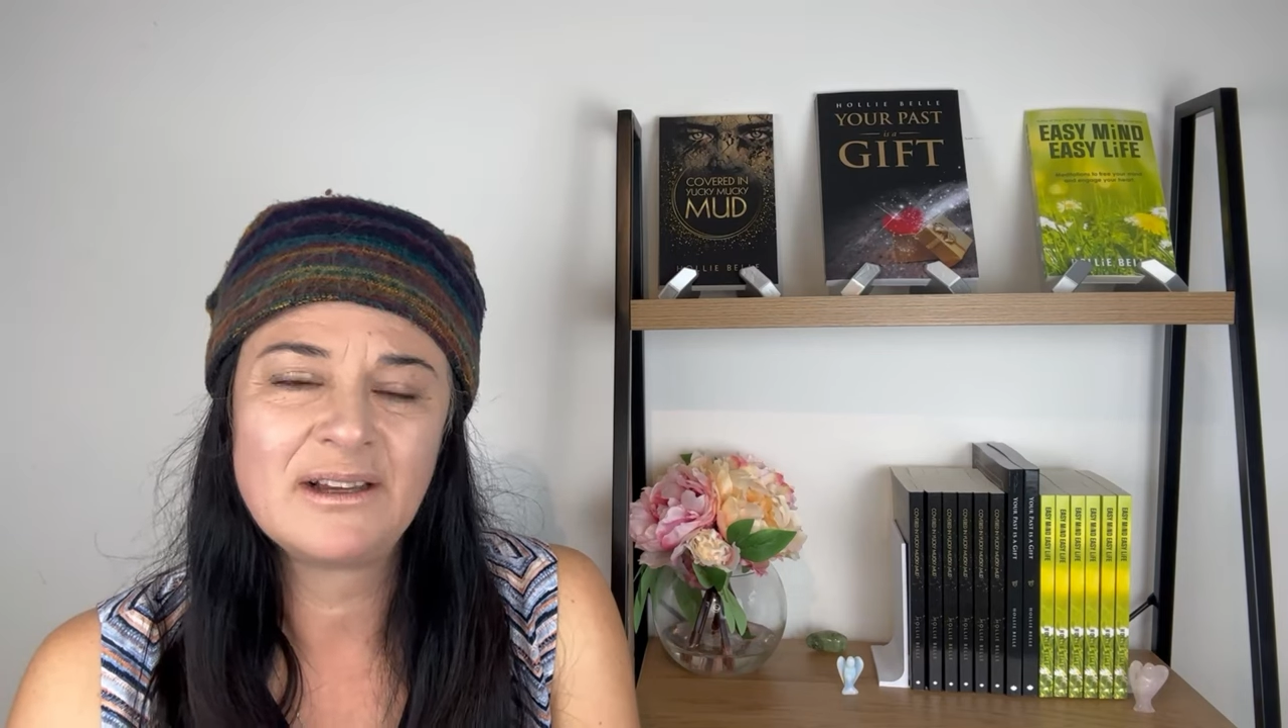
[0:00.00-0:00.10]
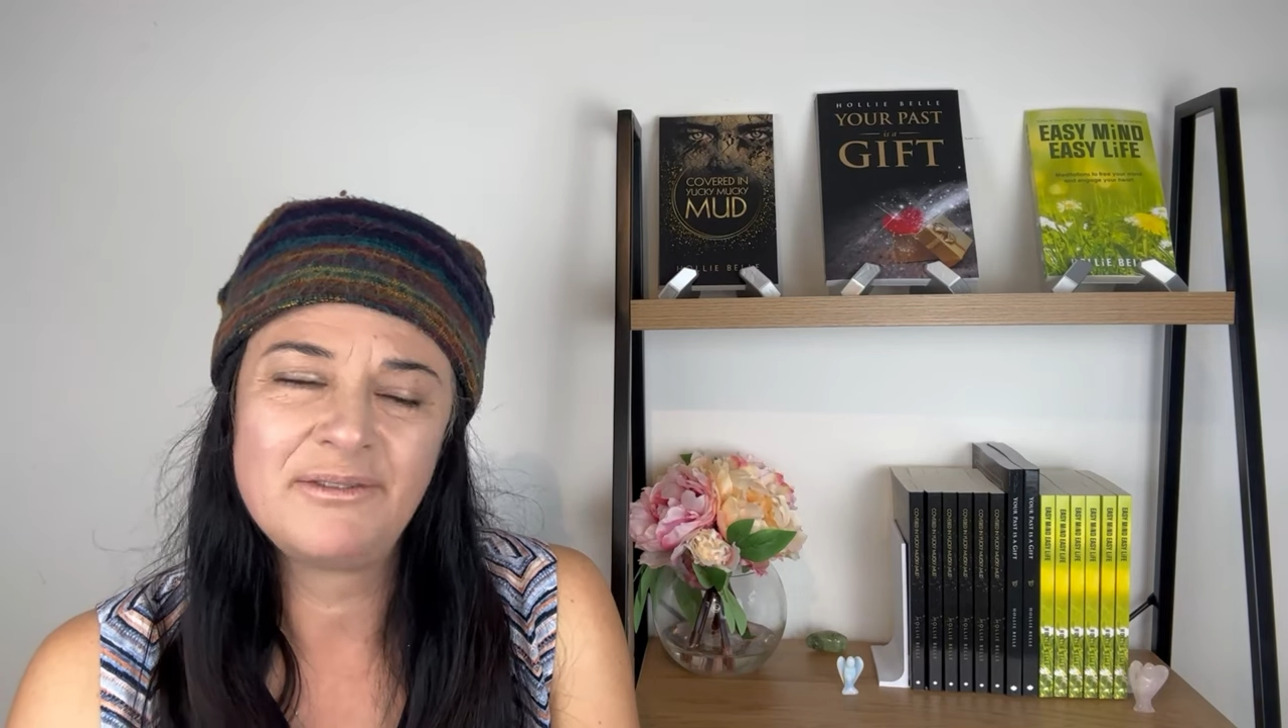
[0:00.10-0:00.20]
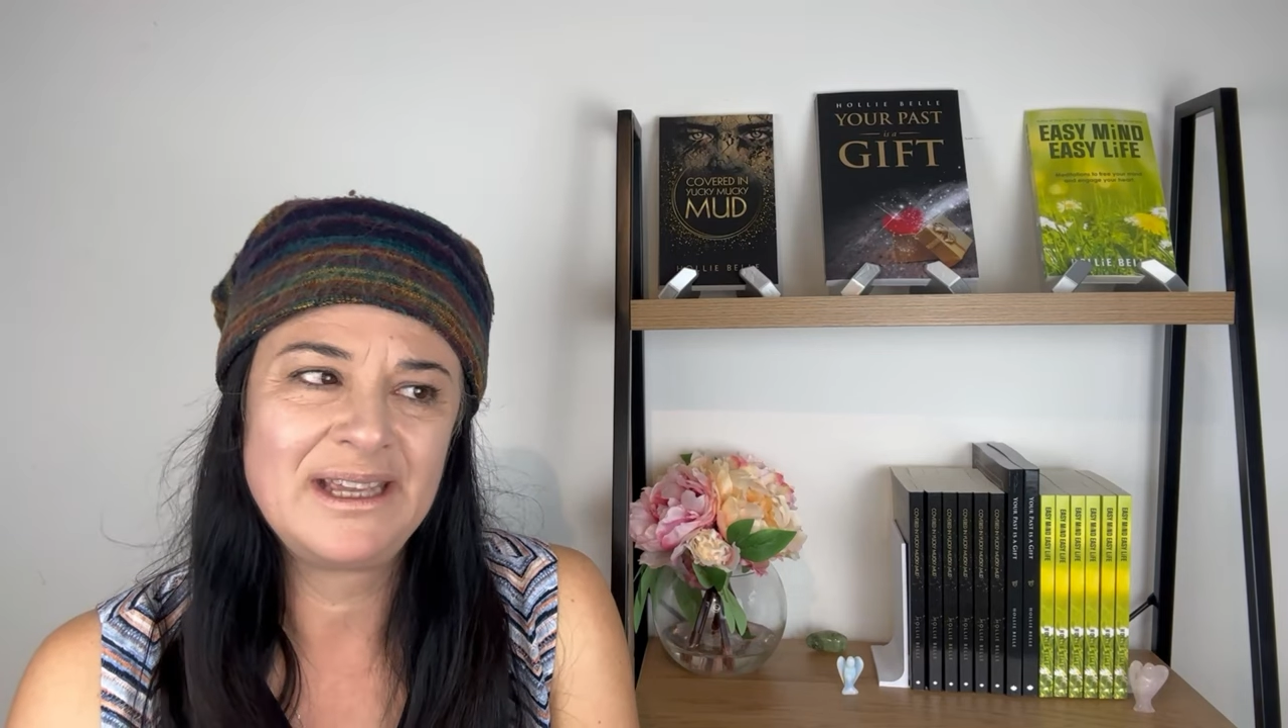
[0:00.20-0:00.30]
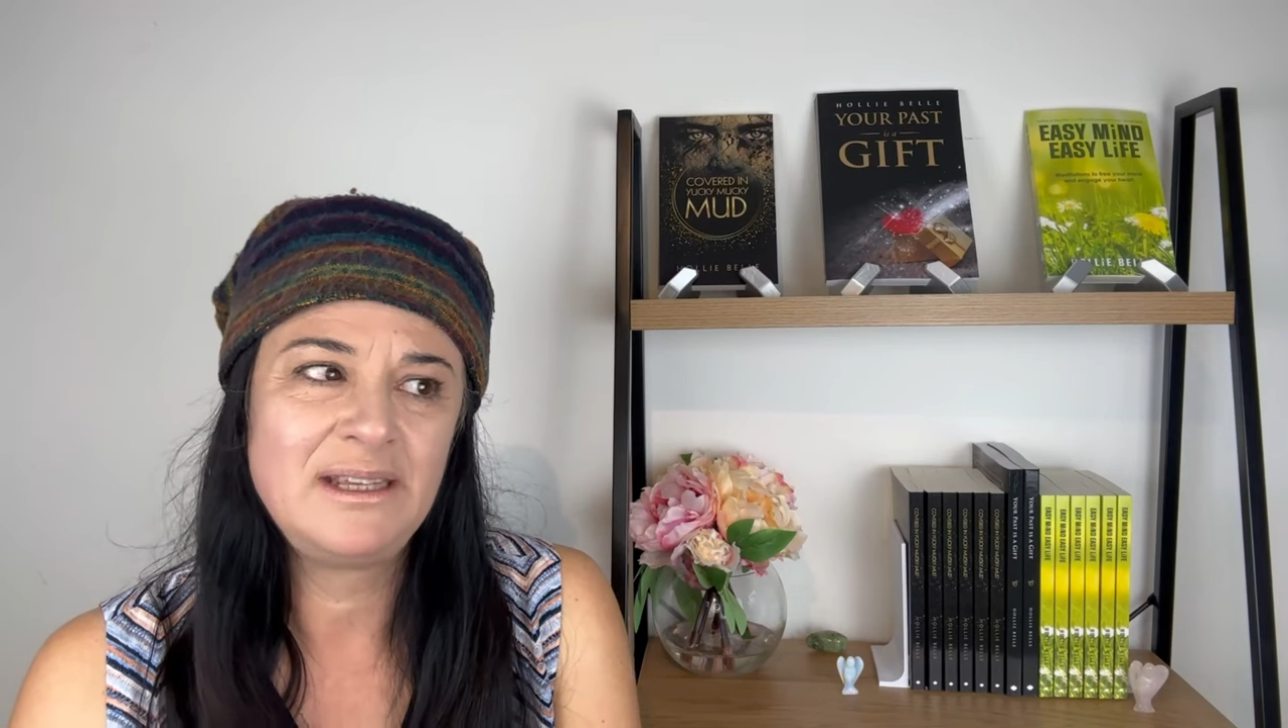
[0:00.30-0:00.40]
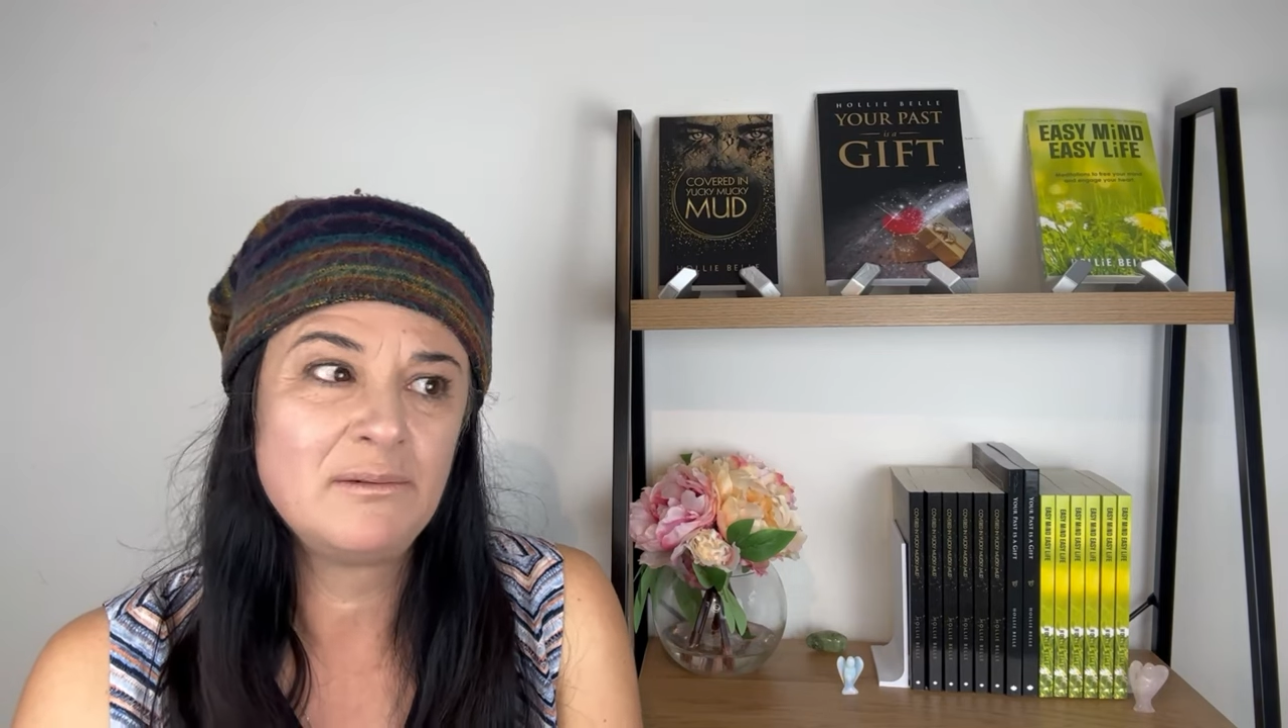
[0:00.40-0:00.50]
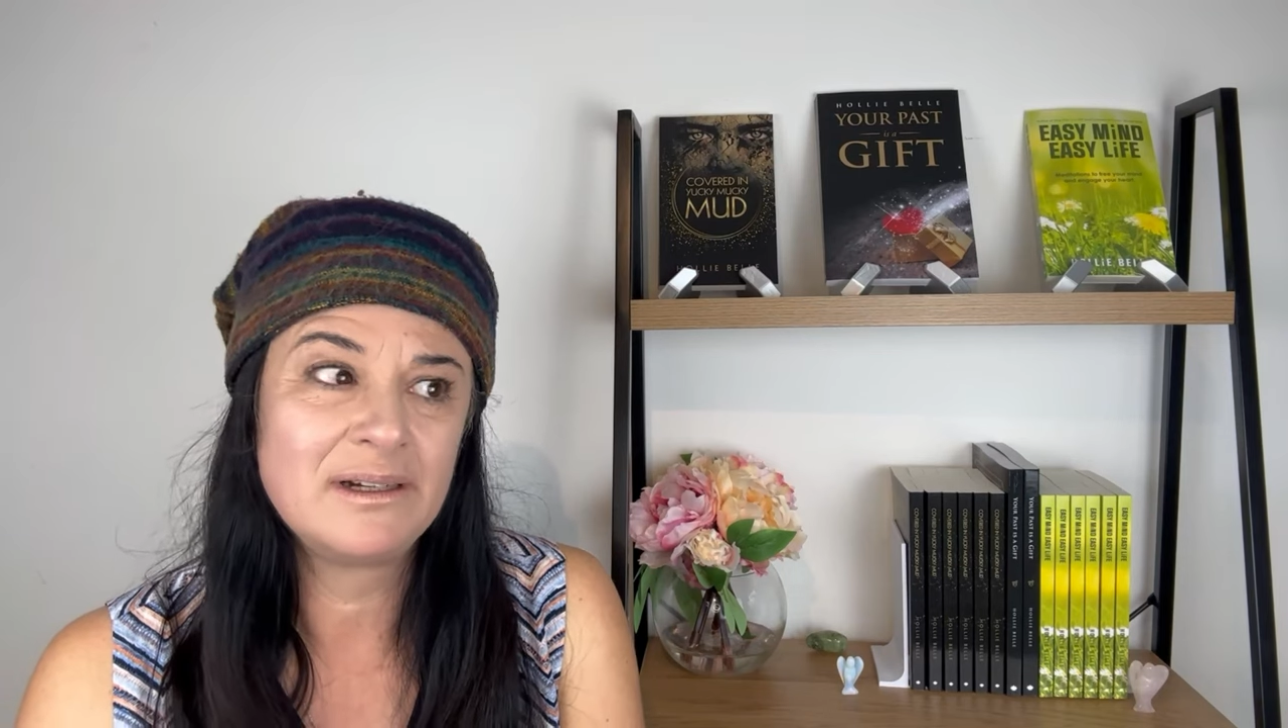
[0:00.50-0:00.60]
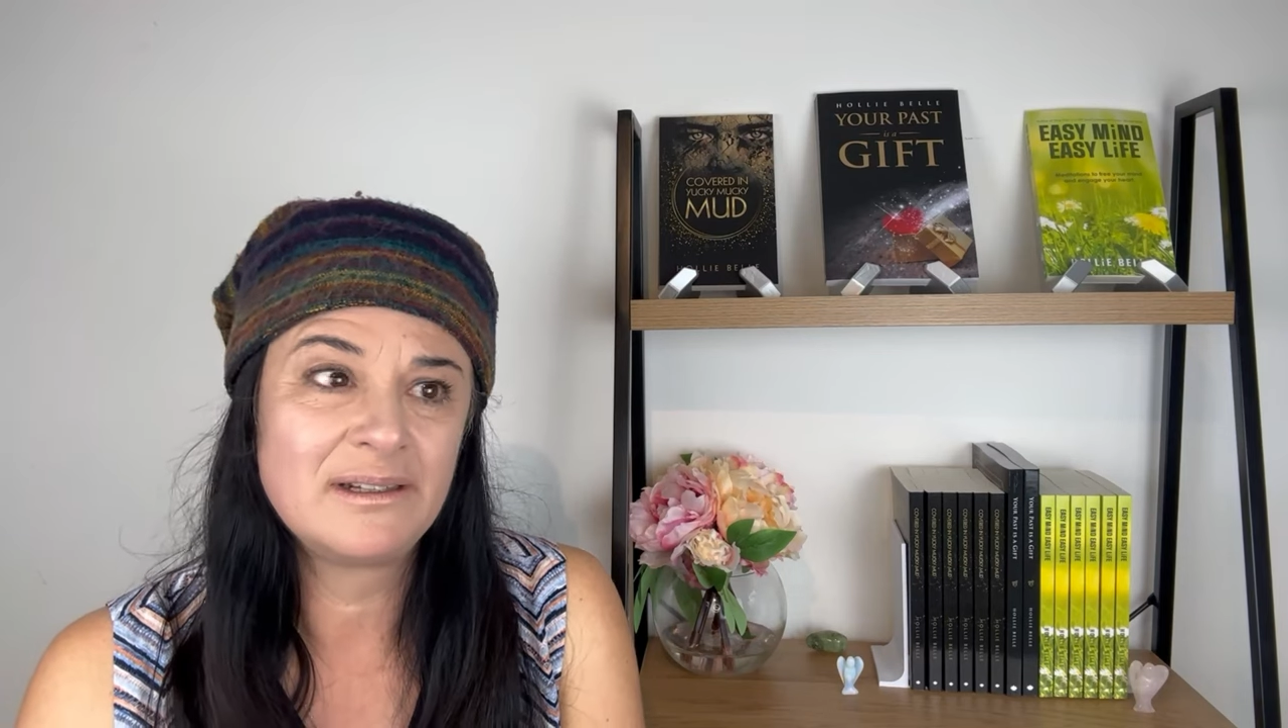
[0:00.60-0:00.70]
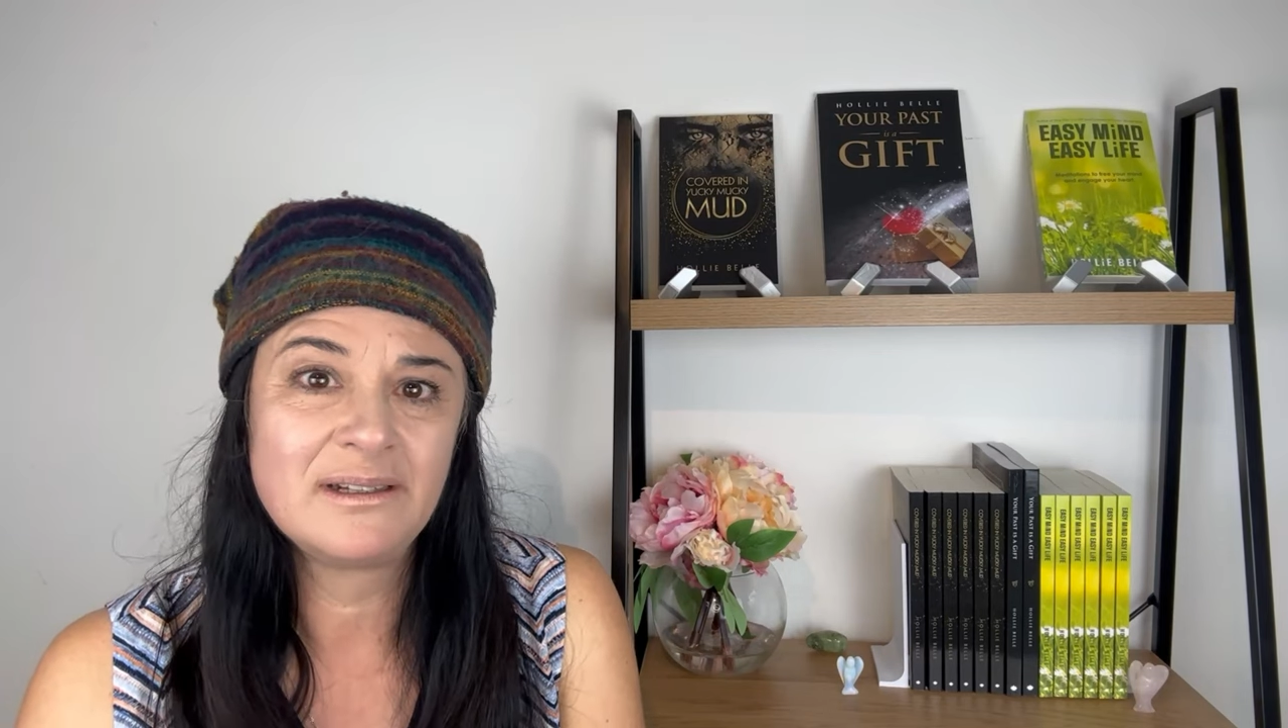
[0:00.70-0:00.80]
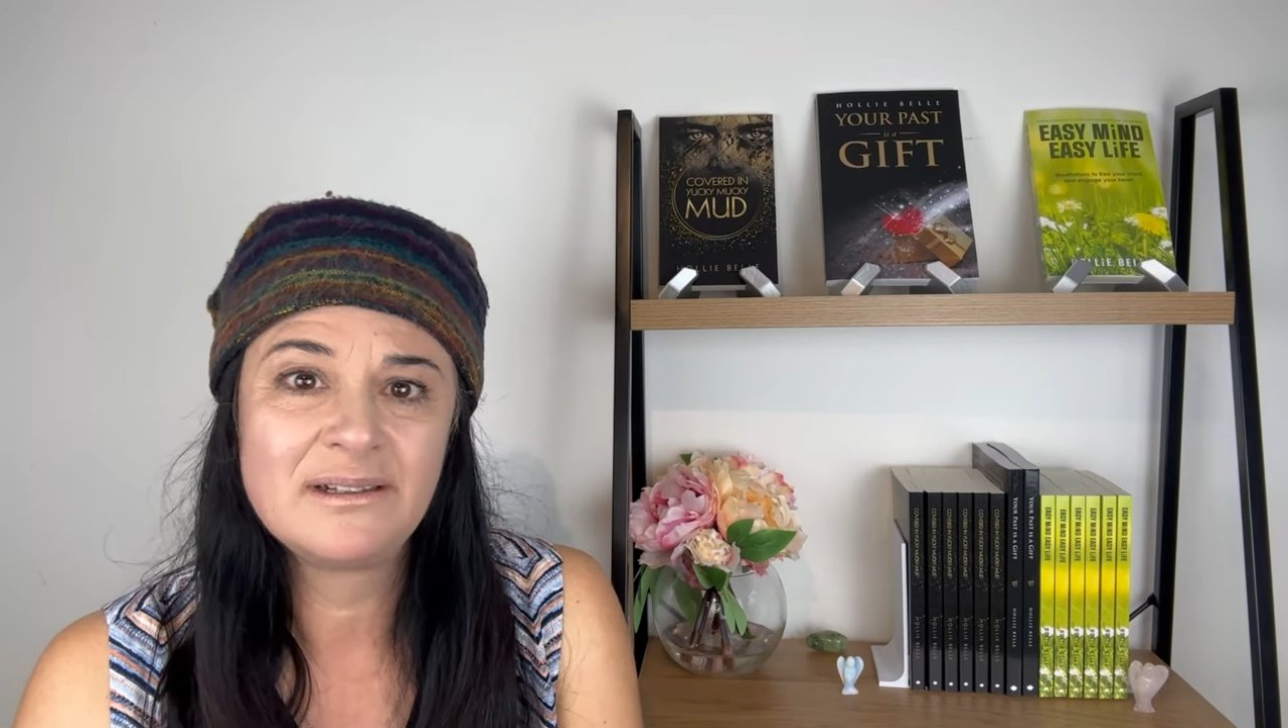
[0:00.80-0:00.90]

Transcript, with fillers: of anyone.